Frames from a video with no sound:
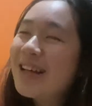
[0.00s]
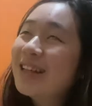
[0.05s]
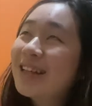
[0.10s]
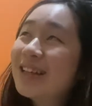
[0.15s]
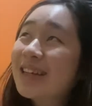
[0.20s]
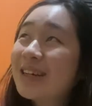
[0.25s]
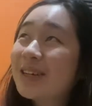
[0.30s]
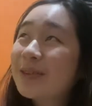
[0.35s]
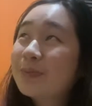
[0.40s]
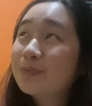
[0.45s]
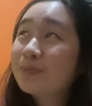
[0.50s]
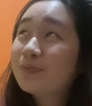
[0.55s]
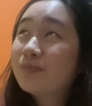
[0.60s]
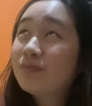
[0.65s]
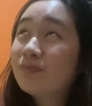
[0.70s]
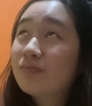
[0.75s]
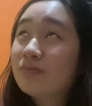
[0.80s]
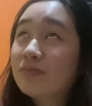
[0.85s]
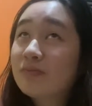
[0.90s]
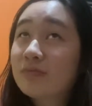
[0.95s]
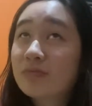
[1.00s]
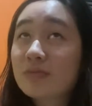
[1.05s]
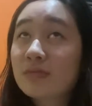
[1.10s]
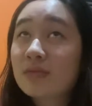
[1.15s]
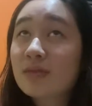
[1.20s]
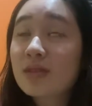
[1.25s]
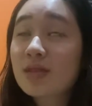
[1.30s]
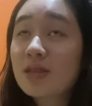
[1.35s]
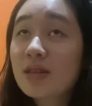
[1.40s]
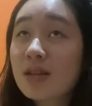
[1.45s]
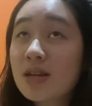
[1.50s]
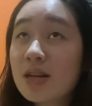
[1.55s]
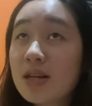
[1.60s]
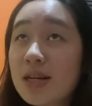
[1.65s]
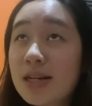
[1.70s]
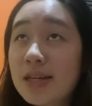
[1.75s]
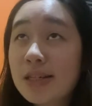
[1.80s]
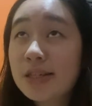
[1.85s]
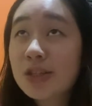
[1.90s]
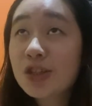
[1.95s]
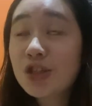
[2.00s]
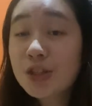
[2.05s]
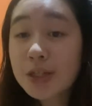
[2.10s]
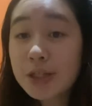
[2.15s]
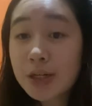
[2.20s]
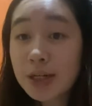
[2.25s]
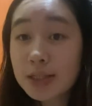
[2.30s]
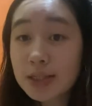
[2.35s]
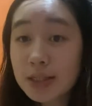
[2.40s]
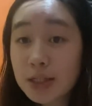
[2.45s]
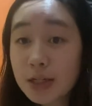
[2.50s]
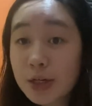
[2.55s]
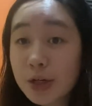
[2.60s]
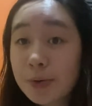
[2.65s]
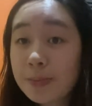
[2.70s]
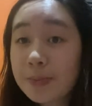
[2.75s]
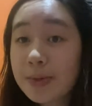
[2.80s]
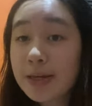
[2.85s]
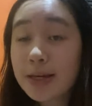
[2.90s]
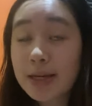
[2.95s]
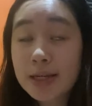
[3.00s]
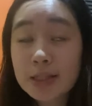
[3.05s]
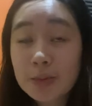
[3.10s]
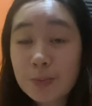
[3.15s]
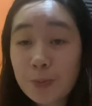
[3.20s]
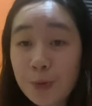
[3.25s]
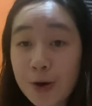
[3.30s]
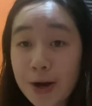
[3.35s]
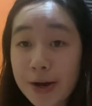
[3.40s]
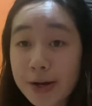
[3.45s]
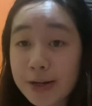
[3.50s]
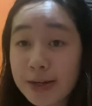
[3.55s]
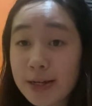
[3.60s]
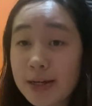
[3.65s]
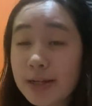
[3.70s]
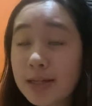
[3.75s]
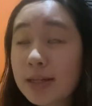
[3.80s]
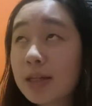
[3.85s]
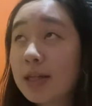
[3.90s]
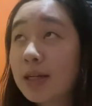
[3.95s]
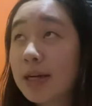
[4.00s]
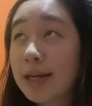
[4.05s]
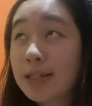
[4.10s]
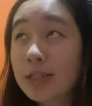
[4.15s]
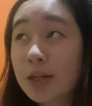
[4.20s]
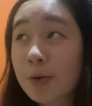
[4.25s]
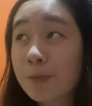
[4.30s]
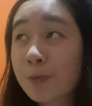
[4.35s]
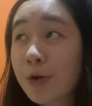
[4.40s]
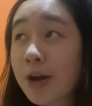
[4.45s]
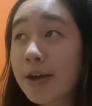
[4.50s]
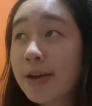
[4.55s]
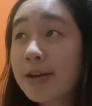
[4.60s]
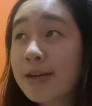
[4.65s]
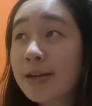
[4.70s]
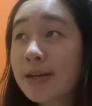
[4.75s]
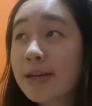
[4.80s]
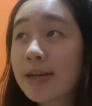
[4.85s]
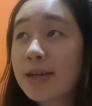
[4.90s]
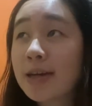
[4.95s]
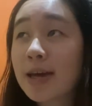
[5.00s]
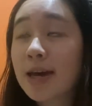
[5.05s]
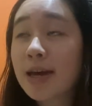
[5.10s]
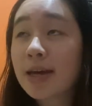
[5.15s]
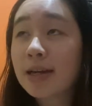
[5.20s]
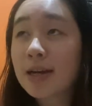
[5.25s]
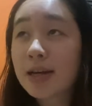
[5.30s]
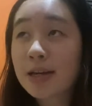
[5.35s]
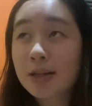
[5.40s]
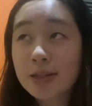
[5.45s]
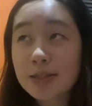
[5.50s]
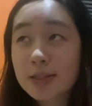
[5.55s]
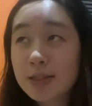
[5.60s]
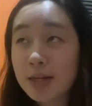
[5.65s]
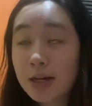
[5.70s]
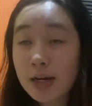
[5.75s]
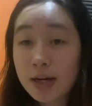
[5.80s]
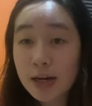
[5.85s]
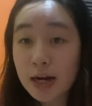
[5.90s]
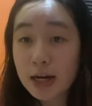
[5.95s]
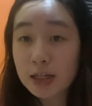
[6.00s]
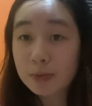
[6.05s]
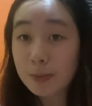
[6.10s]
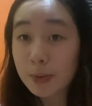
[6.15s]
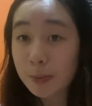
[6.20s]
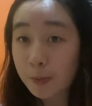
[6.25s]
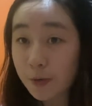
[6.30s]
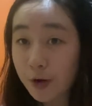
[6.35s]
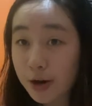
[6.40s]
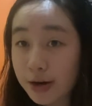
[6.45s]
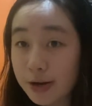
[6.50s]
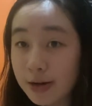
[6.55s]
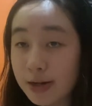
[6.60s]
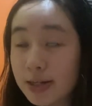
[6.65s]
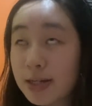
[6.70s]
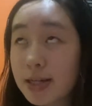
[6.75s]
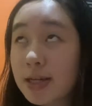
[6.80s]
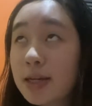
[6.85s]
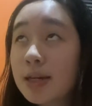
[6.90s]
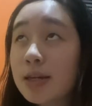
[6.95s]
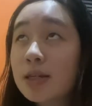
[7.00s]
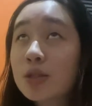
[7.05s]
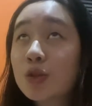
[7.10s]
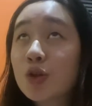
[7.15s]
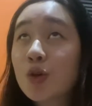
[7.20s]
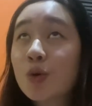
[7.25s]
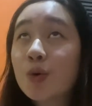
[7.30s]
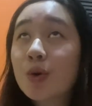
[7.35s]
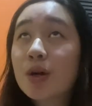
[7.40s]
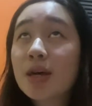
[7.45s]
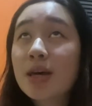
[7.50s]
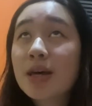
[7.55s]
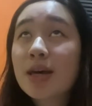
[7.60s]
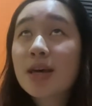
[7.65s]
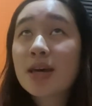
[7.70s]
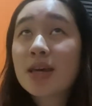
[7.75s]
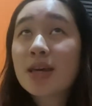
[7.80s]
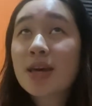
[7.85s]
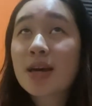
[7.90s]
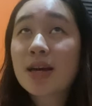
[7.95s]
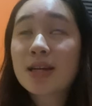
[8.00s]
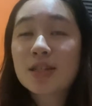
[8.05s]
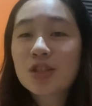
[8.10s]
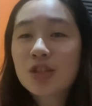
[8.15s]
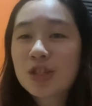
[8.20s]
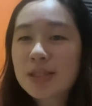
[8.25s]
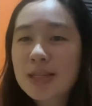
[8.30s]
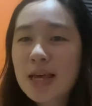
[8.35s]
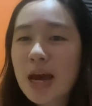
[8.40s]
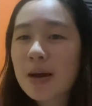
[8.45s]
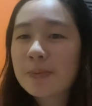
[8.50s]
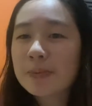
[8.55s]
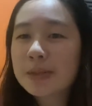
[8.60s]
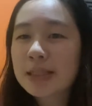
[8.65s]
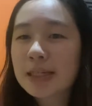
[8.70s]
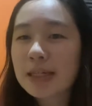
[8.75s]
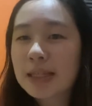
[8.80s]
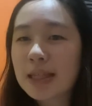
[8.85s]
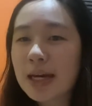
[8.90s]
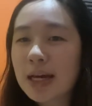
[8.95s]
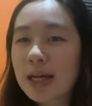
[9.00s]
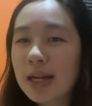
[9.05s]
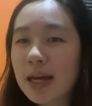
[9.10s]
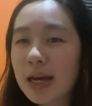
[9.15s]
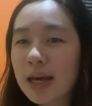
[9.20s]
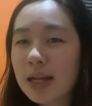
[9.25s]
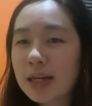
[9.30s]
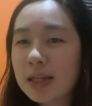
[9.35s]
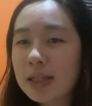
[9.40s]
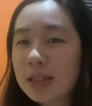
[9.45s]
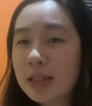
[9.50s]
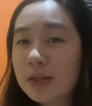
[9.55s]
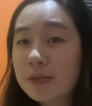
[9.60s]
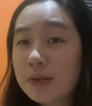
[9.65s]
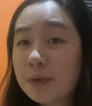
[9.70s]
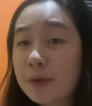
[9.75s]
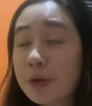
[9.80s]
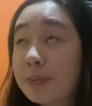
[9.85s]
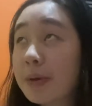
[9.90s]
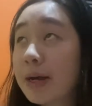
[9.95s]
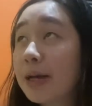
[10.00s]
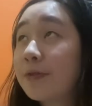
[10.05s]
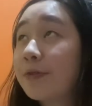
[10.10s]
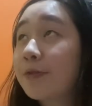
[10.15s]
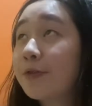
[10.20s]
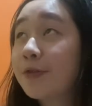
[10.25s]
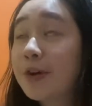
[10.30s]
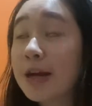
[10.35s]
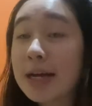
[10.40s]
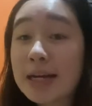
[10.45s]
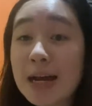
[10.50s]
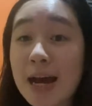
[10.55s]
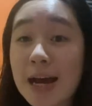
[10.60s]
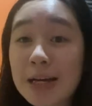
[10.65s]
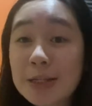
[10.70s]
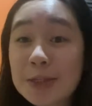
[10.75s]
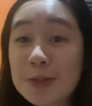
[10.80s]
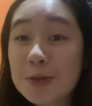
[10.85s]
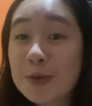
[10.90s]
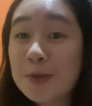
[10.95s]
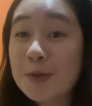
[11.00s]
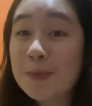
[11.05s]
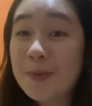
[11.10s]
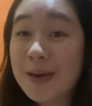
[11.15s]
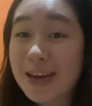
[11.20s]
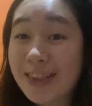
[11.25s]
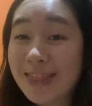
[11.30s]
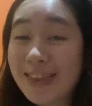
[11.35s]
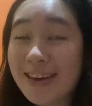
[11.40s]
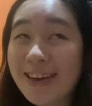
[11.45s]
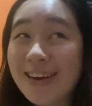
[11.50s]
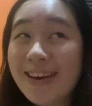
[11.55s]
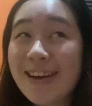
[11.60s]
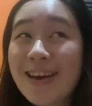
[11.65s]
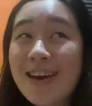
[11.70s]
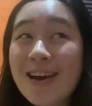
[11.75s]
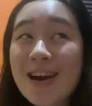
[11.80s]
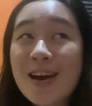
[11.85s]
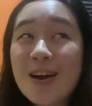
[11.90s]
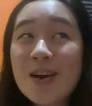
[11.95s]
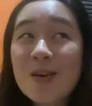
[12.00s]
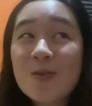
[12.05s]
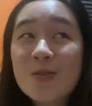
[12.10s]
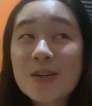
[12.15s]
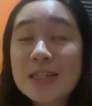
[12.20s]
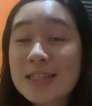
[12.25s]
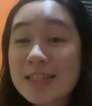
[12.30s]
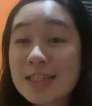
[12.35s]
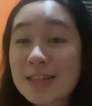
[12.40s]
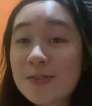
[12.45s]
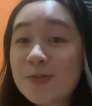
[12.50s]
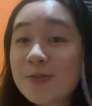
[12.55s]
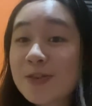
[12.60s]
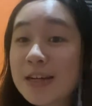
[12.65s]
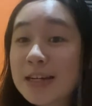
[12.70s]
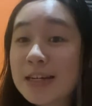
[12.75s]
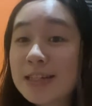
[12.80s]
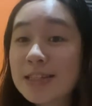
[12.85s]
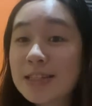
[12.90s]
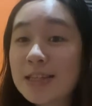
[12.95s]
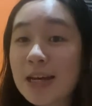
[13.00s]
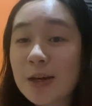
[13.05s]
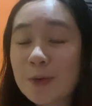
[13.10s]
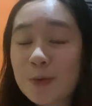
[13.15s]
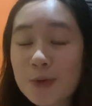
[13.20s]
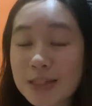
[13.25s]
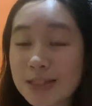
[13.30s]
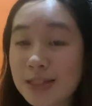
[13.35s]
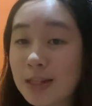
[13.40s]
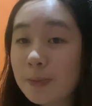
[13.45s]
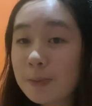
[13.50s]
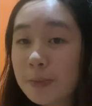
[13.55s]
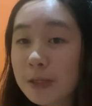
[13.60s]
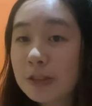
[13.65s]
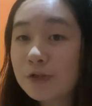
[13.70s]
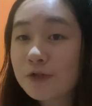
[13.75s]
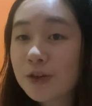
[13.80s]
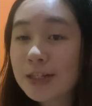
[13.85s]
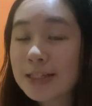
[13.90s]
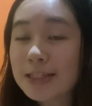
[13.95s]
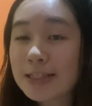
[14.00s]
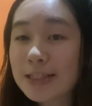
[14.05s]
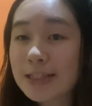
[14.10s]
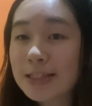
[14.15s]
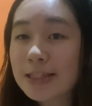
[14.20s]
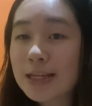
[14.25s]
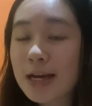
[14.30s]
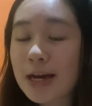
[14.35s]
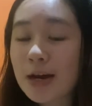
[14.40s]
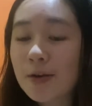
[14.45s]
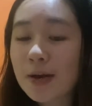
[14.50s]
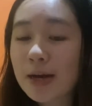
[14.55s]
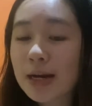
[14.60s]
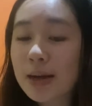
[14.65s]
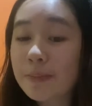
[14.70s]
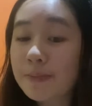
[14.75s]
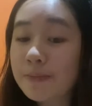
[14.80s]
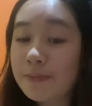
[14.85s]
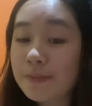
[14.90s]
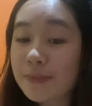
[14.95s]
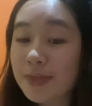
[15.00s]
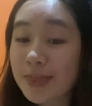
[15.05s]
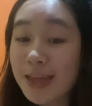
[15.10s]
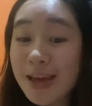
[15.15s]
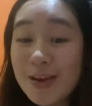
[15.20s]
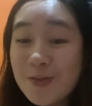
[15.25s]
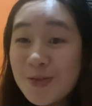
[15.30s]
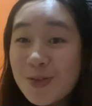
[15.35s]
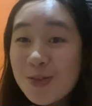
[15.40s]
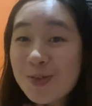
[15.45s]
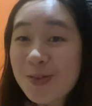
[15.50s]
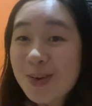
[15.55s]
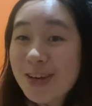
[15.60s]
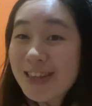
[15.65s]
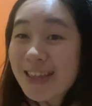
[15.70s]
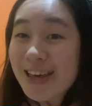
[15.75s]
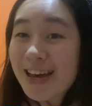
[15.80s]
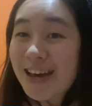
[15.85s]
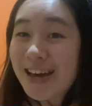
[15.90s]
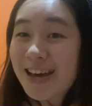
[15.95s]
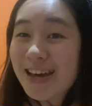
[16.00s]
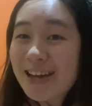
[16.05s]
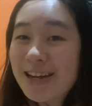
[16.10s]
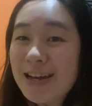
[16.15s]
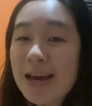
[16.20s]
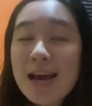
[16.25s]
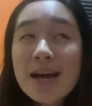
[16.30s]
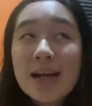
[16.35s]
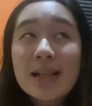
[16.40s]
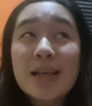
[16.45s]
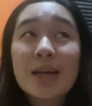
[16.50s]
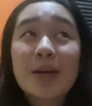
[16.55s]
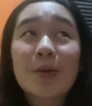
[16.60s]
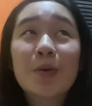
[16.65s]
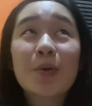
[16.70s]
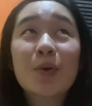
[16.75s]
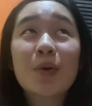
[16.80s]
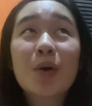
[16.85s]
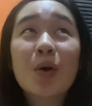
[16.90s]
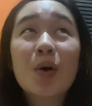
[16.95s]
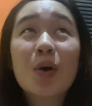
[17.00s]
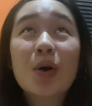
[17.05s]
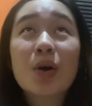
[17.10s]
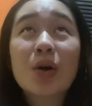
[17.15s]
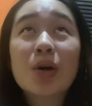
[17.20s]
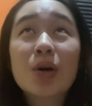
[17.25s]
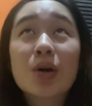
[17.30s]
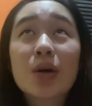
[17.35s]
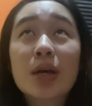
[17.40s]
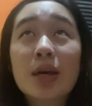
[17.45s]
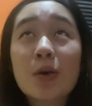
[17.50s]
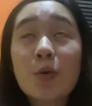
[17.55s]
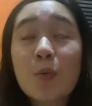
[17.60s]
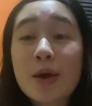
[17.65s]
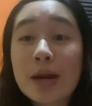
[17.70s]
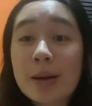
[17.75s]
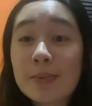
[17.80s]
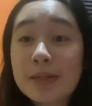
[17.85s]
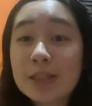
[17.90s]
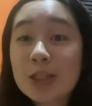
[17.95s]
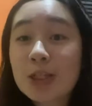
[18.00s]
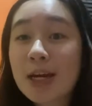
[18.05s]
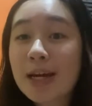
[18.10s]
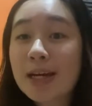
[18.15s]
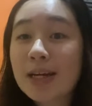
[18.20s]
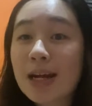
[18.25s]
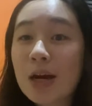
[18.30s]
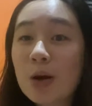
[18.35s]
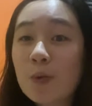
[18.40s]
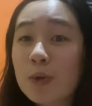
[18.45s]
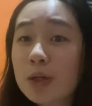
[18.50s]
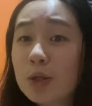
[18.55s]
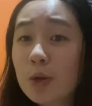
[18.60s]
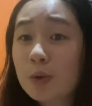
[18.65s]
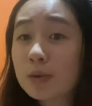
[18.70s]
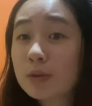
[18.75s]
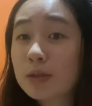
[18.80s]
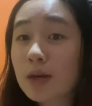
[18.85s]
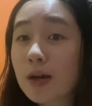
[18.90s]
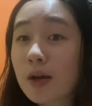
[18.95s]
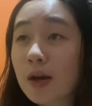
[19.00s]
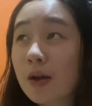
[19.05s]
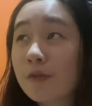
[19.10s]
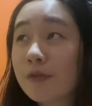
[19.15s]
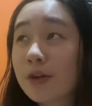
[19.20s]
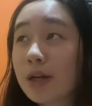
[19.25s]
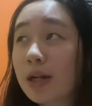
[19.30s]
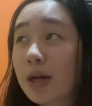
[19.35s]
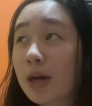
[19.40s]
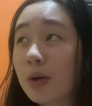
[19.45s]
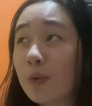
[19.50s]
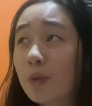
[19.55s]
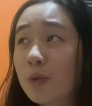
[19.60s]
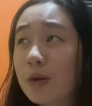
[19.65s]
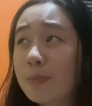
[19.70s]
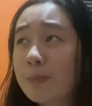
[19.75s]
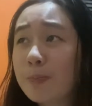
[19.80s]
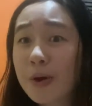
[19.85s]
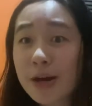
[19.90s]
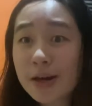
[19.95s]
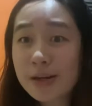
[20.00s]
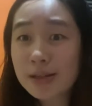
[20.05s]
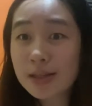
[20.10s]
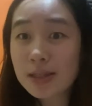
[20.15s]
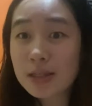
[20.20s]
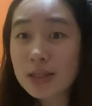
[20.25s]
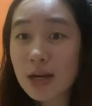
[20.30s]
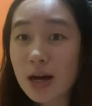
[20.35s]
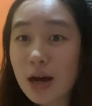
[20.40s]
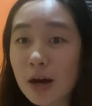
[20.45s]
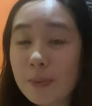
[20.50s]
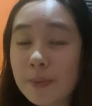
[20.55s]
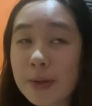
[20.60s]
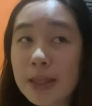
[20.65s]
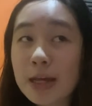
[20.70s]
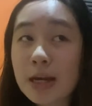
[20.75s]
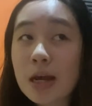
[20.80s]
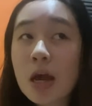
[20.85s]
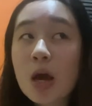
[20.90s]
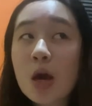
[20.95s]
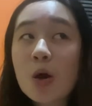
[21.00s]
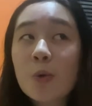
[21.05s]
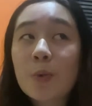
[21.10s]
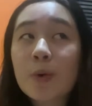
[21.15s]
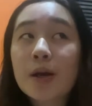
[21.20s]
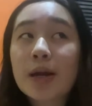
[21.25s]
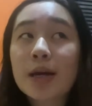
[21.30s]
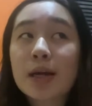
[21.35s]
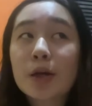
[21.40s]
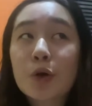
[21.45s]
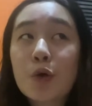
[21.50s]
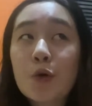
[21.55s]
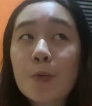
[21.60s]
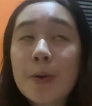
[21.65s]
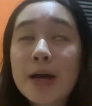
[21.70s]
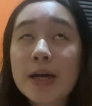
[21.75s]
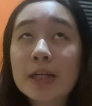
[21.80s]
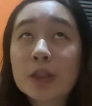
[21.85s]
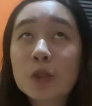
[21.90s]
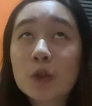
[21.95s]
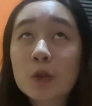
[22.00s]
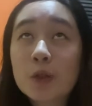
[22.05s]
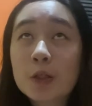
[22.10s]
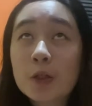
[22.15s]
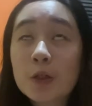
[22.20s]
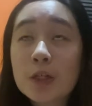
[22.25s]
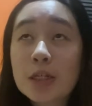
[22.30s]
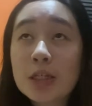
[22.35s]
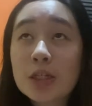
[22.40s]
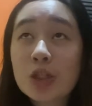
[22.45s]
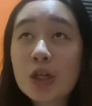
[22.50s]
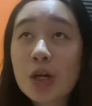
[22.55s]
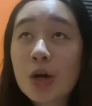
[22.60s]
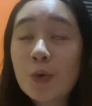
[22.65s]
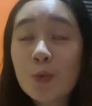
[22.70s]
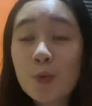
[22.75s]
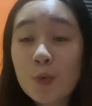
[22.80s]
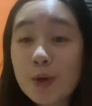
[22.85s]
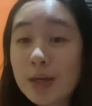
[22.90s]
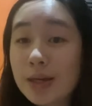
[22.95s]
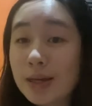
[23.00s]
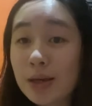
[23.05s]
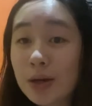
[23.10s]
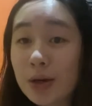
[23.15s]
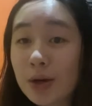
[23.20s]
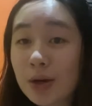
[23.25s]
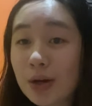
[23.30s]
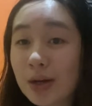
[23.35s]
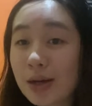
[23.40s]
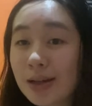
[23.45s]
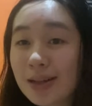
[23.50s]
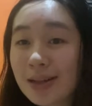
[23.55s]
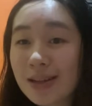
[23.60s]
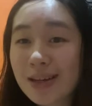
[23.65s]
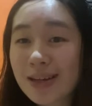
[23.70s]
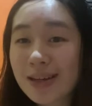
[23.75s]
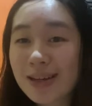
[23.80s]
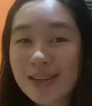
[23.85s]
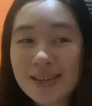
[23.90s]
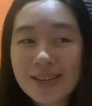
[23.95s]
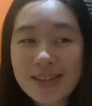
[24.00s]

like, uh, she considered me as a priority, as her priority, and I consider her as my priority. So yeah, it just happened like that. And even with my friend high school back then, we're still friends and we're still best friend until now. And I'm thankful for that. Like when I'm in China, we don't talk every day. We barely talk. But then when I go back to Indonesia, we like